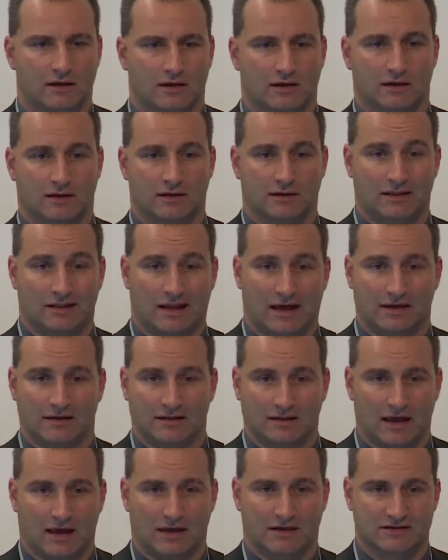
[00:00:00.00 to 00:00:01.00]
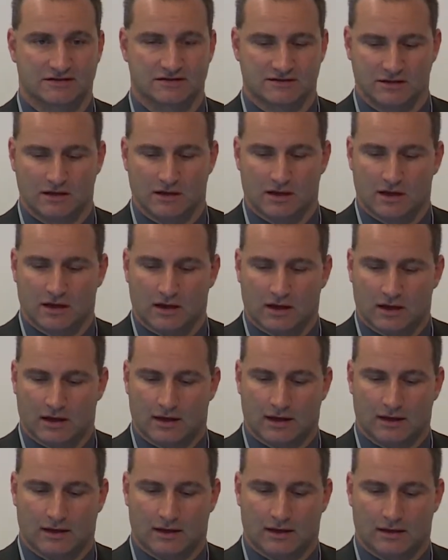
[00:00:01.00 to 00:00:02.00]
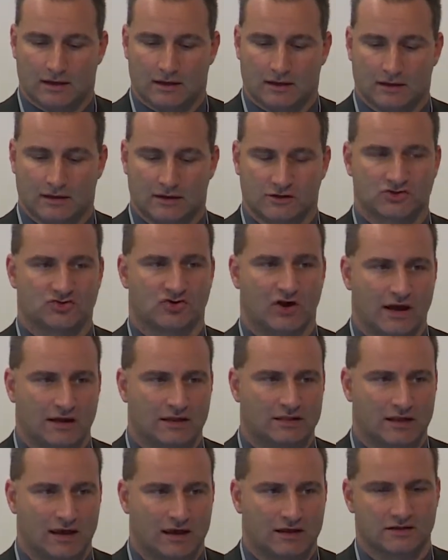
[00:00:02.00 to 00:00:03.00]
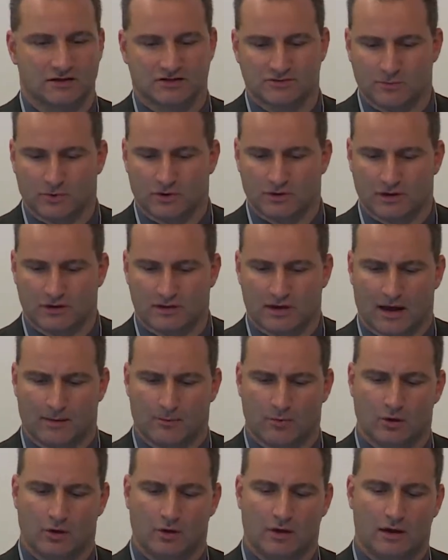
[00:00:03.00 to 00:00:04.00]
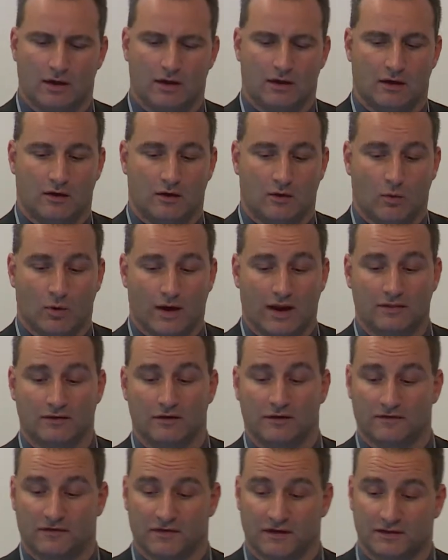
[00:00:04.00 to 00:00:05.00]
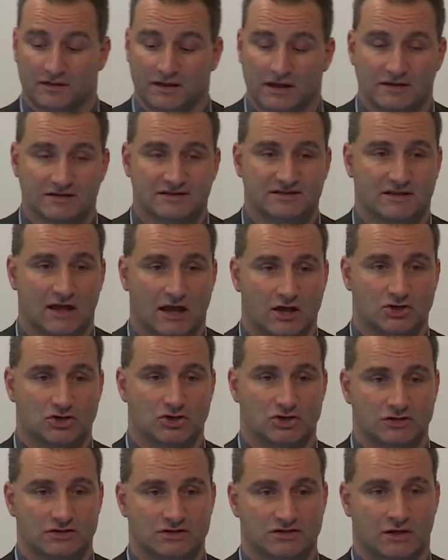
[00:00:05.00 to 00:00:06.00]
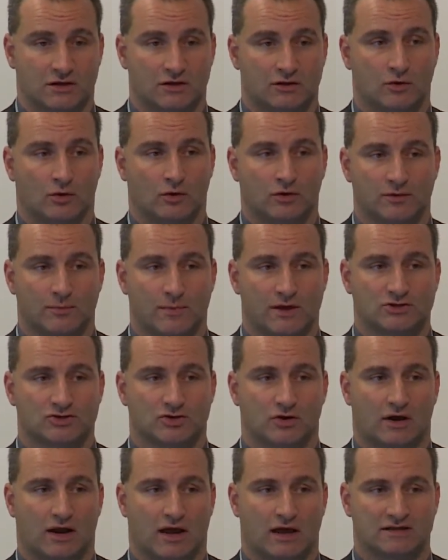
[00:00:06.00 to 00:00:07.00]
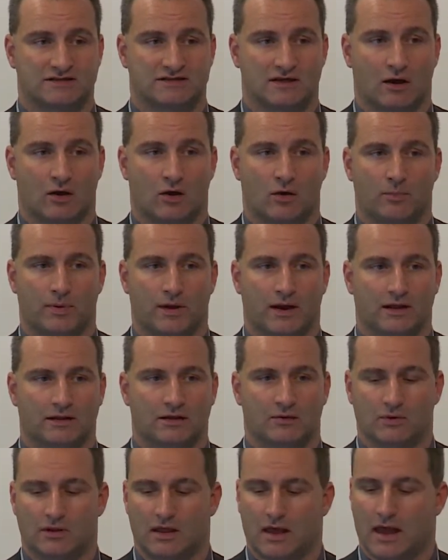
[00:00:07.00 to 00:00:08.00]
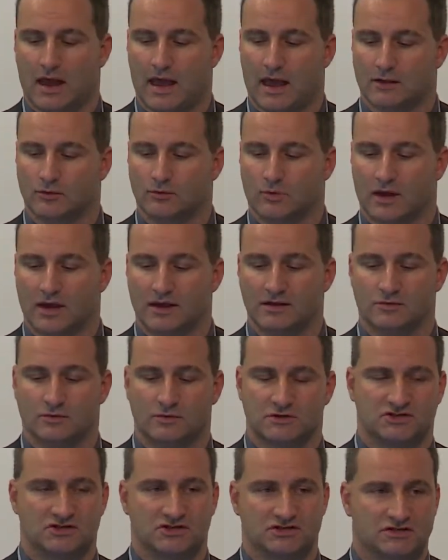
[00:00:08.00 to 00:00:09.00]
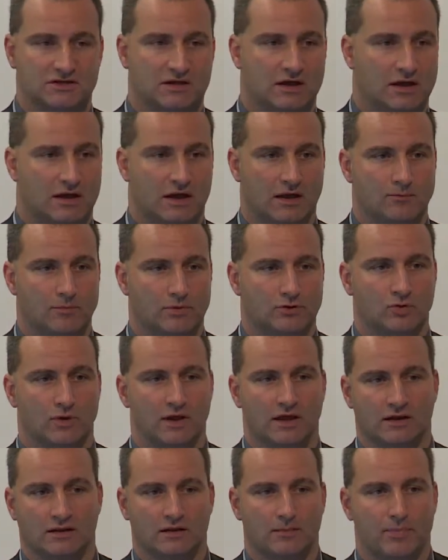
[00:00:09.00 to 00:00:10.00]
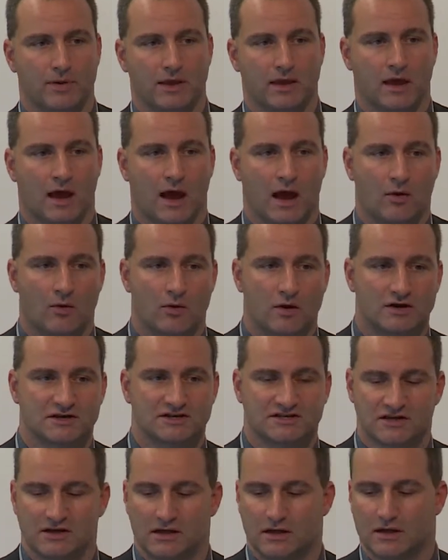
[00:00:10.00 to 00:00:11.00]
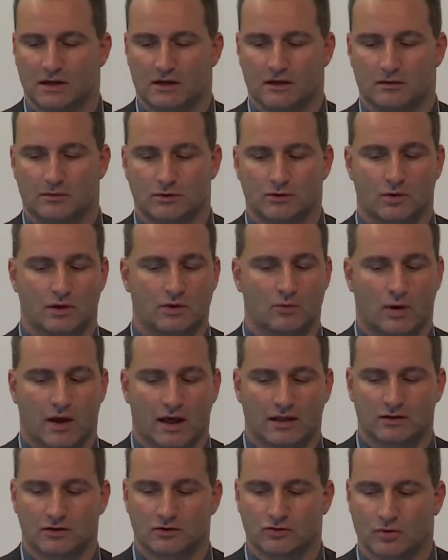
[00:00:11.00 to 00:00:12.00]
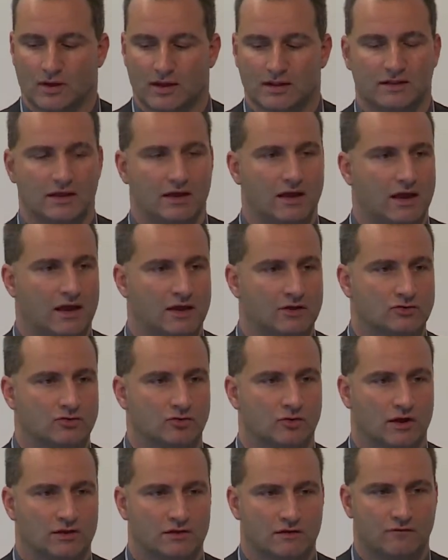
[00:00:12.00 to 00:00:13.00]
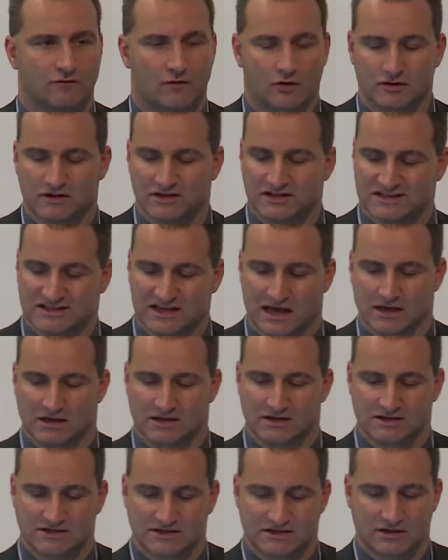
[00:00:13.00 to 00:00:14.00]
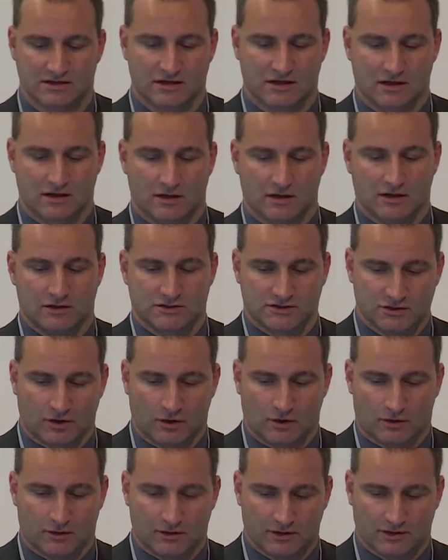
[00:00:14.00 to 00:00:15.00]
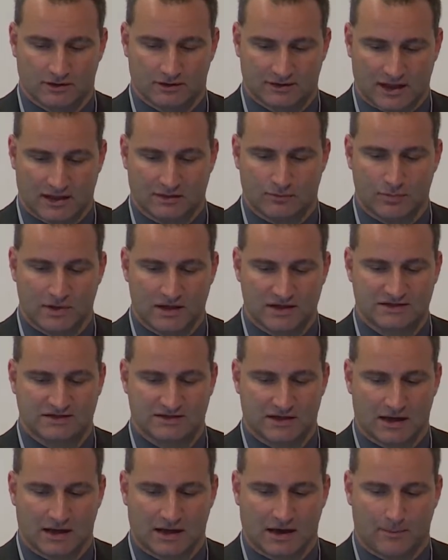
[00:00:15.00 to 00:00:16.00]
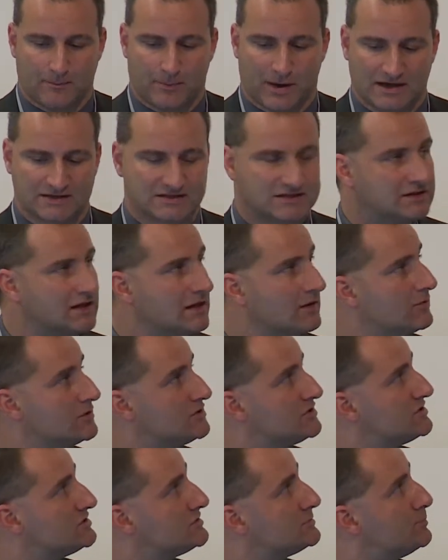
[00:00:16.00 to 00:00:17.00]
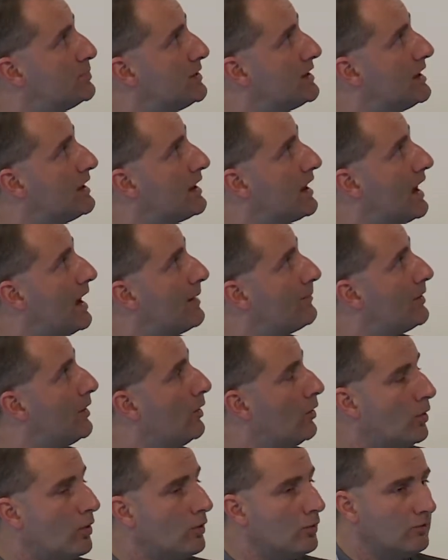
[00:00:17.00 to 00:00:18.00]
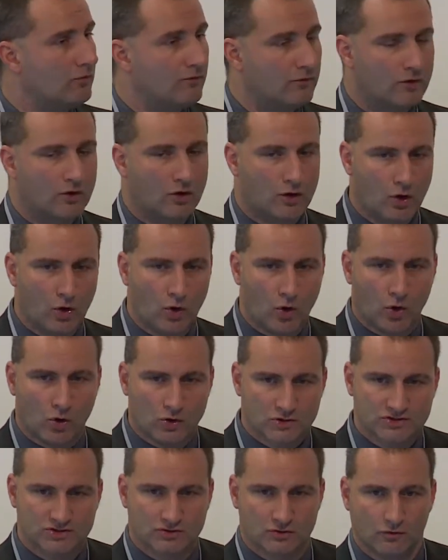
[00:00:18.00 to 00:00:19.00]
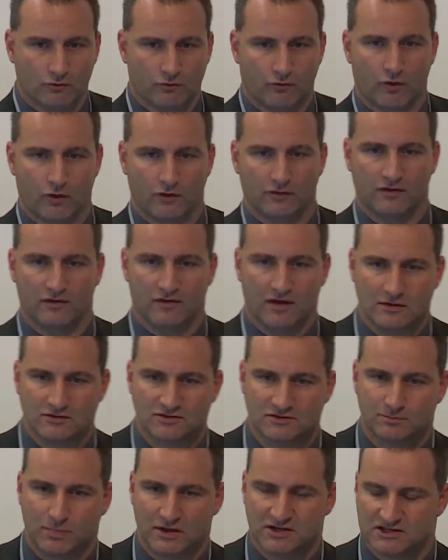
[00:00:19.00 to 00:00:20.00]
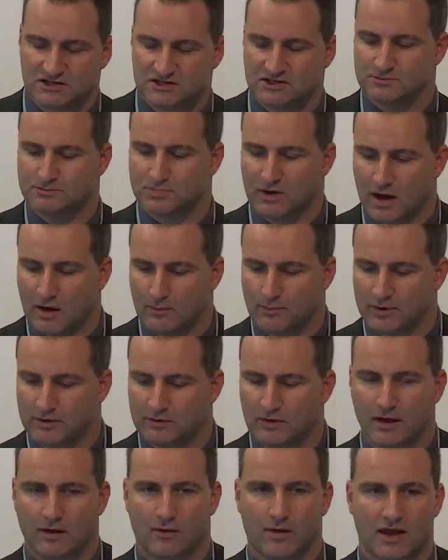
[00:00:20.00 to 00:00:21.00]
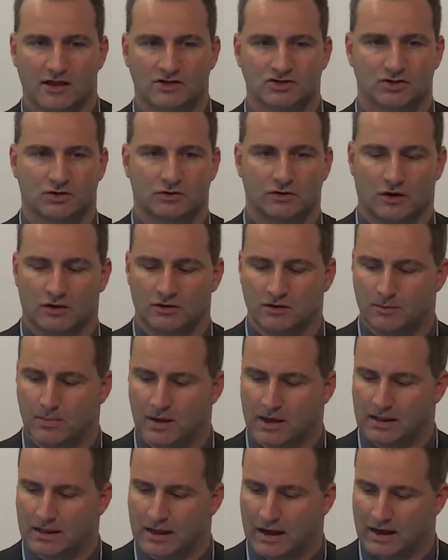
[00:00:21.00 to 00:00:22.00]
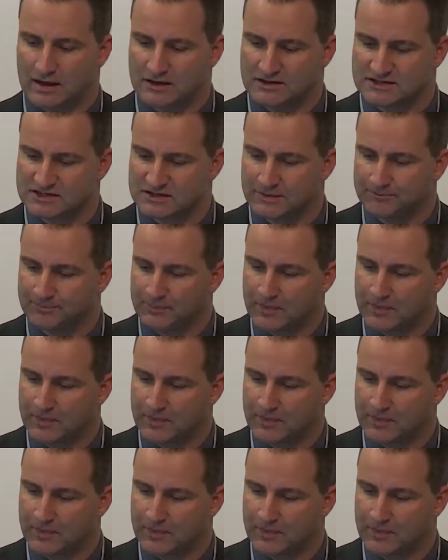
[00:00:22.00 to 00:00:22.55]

uh, line lengths uh, track length is more than double, uh, 113 stations, and all the metro lines are operating with a headway which is in between in the peak hours uh, between 120 and 240 seconds. So uh, that means a capacity which is picking up all close to 40,000 passengers per hour per direction on the main lines.